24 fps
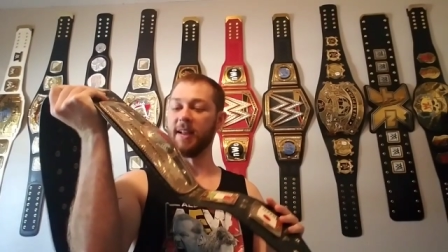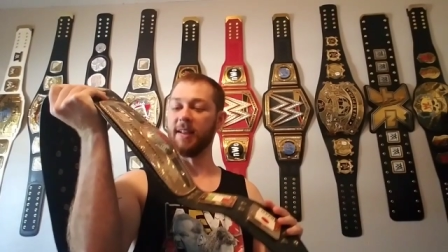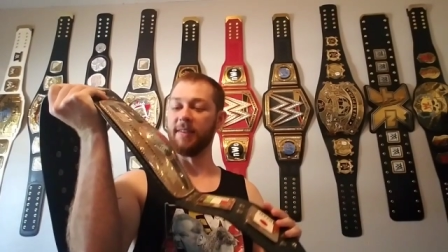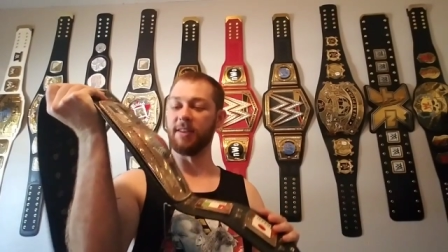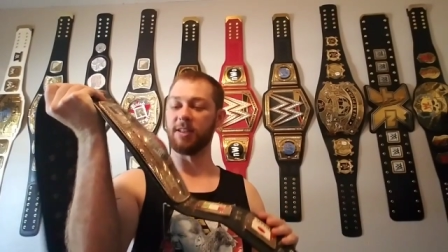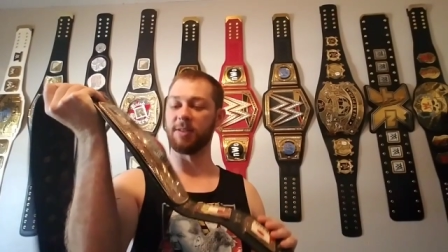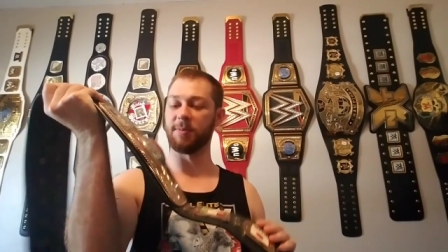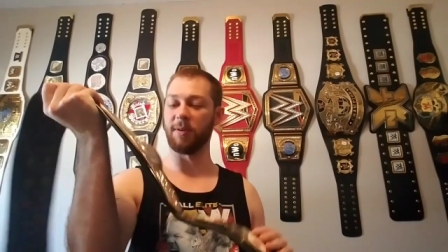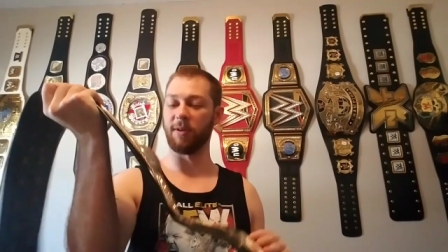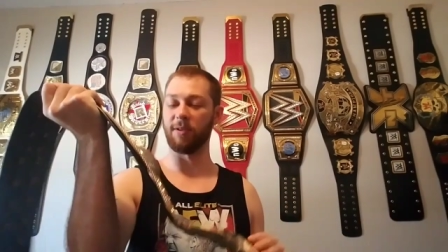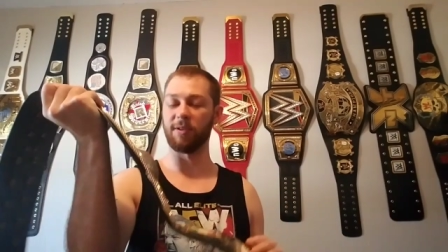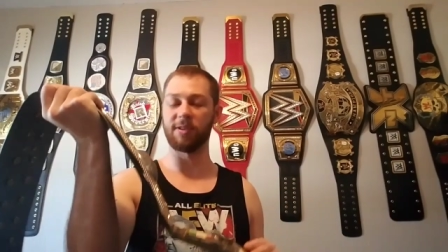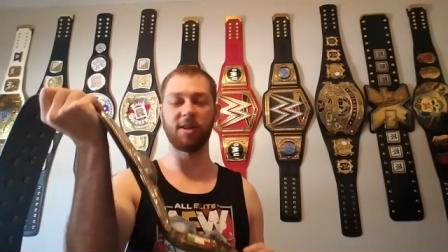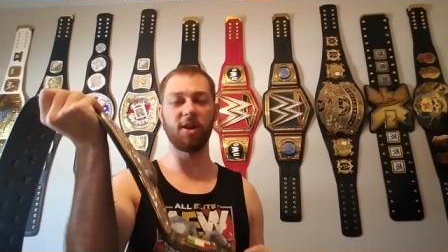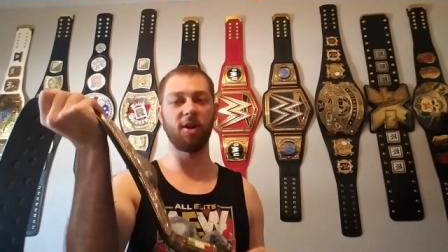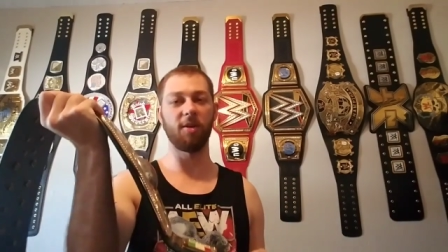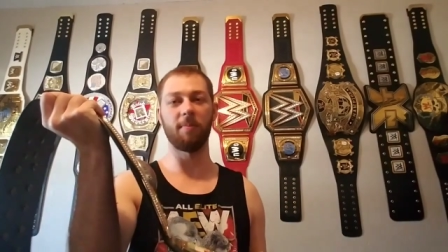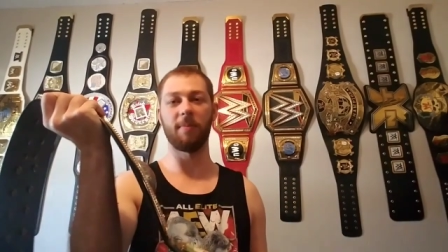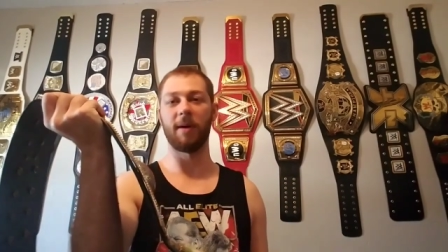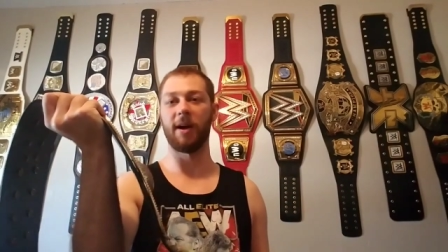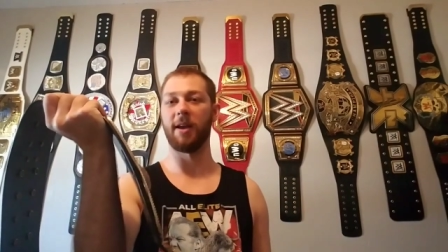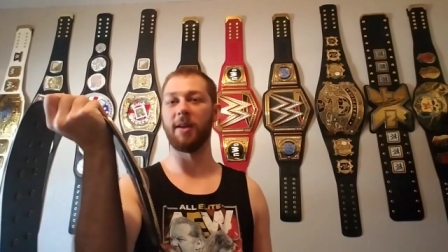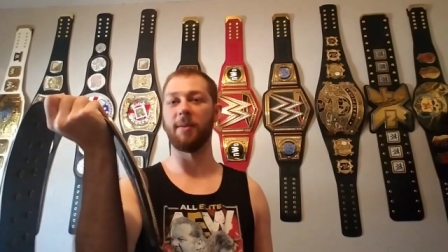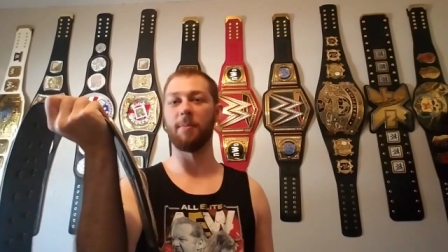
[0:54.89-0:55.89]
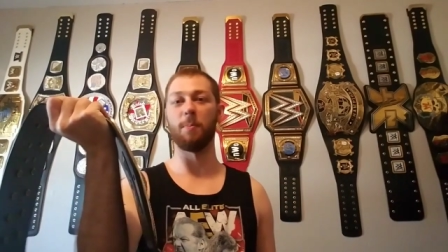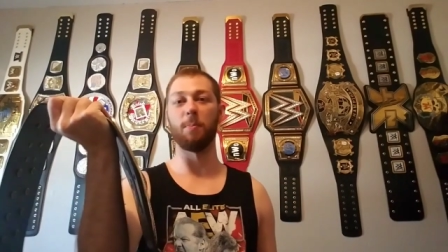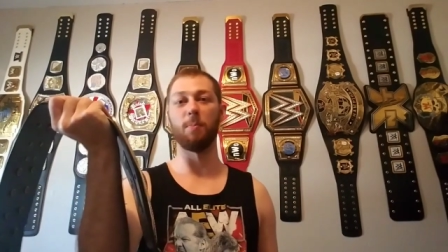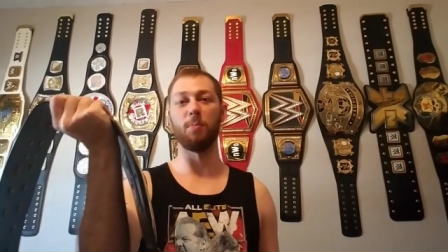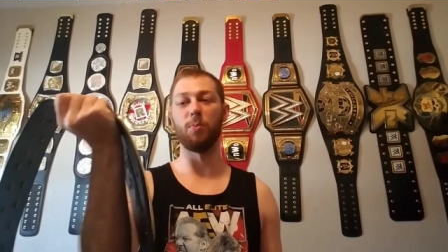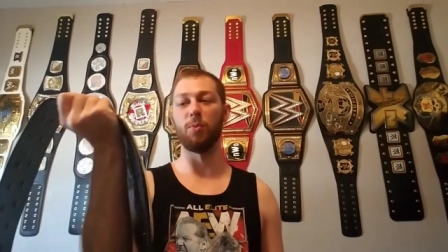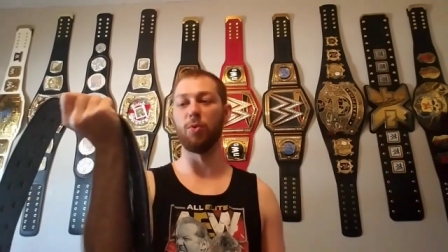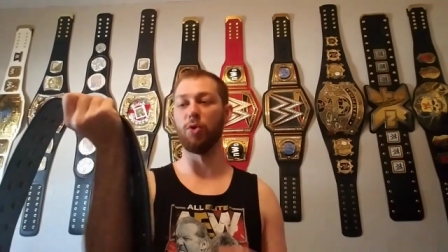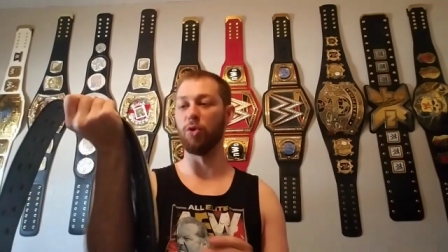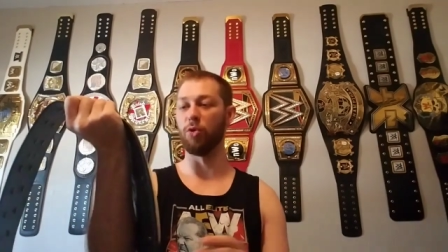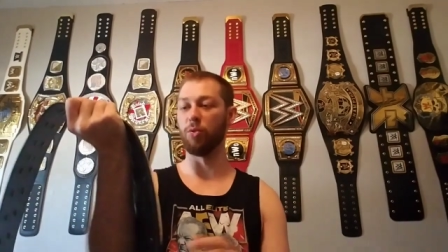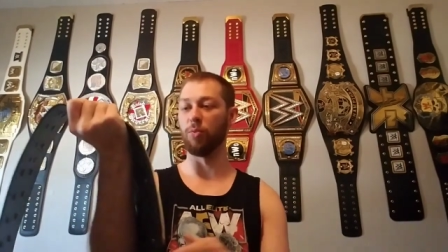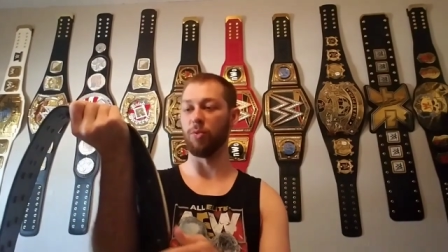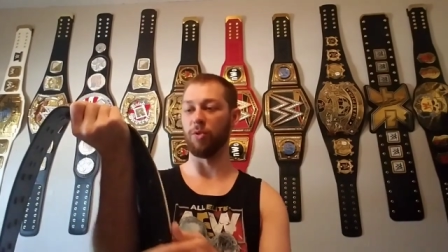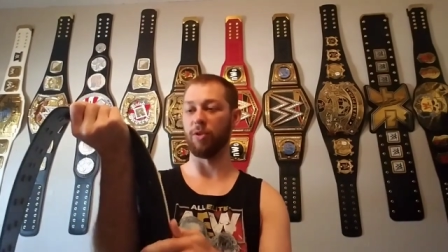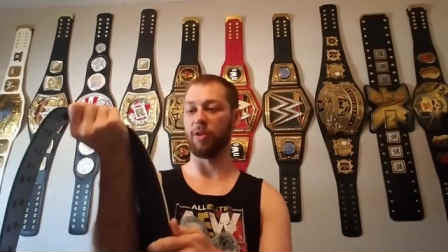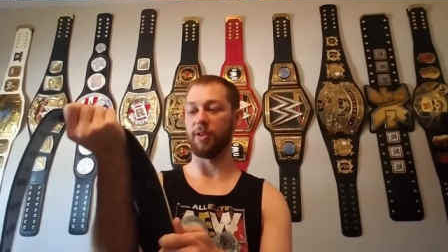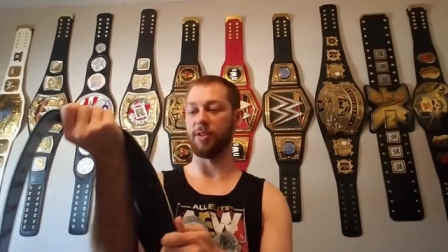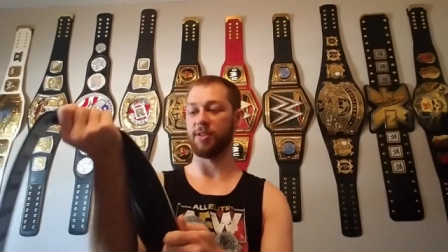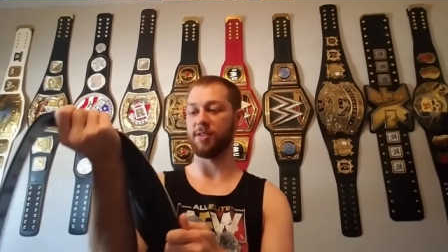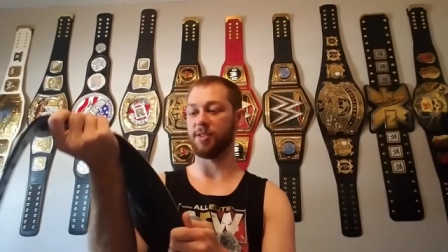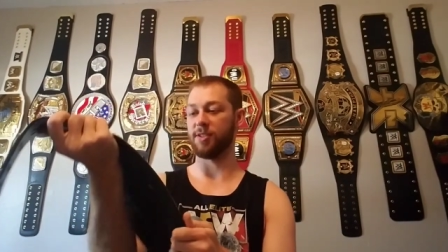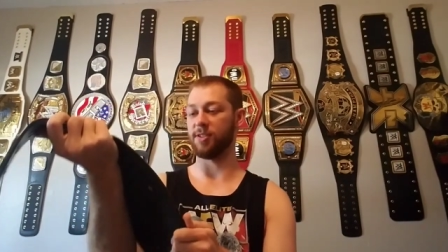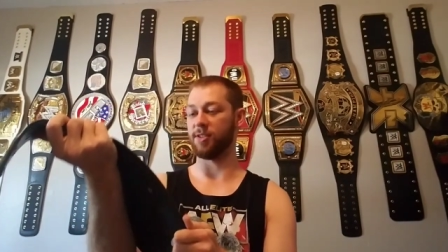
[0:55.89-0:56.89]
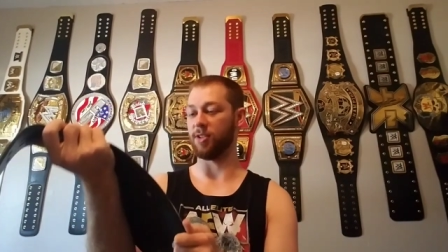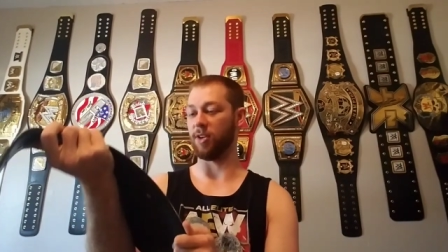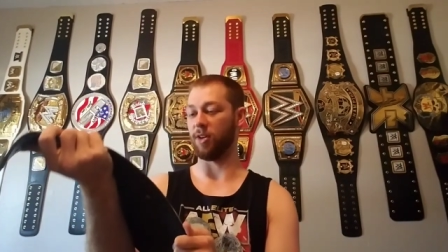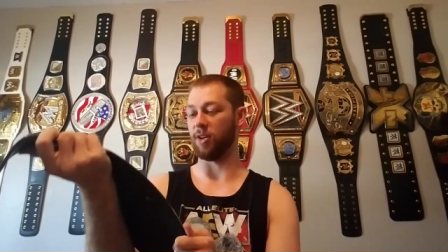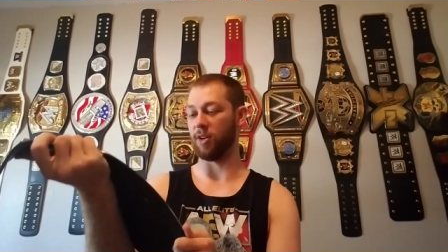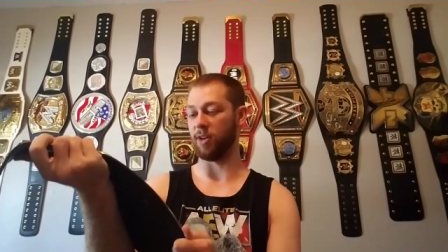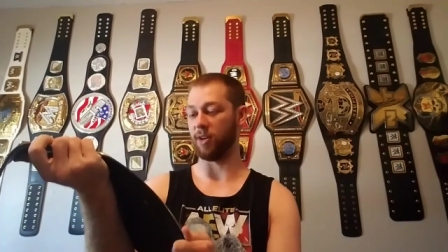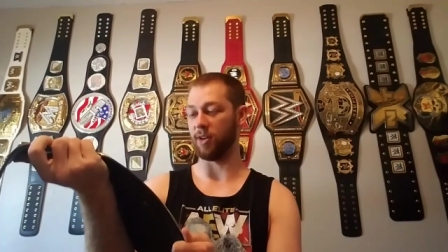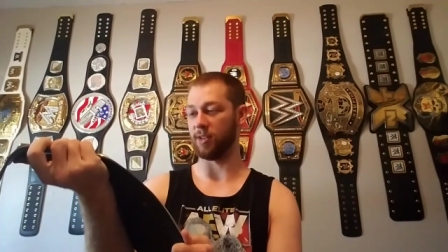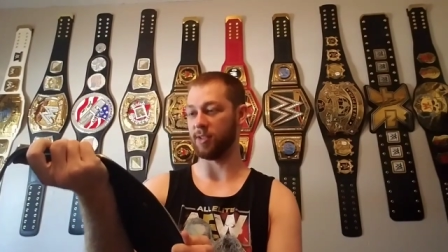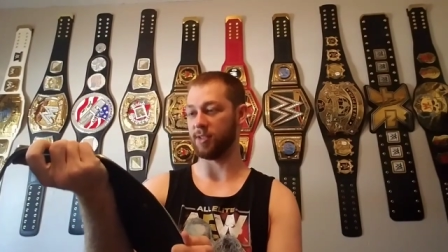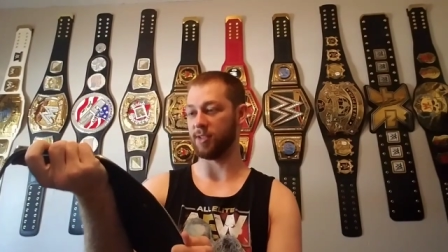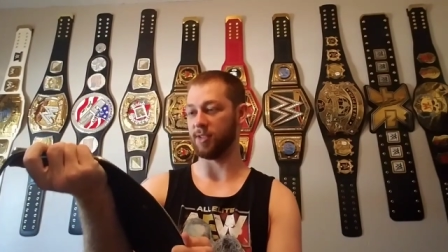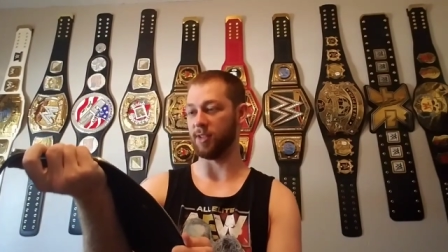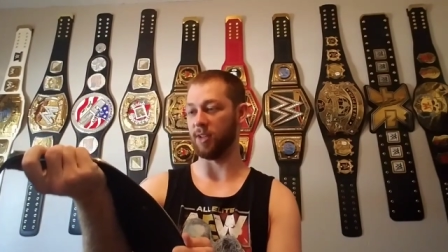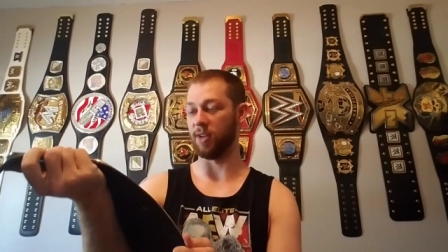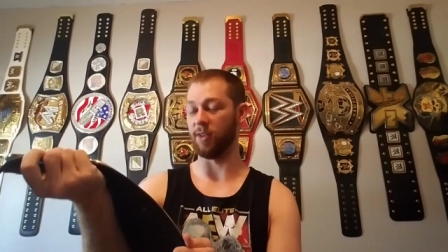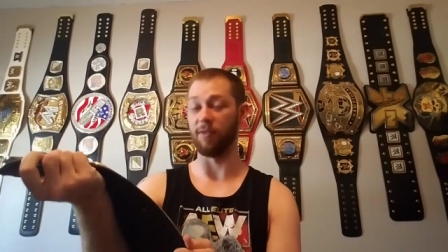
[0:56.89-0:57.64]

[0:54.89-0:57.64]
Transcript: This belt is held by numerous stars,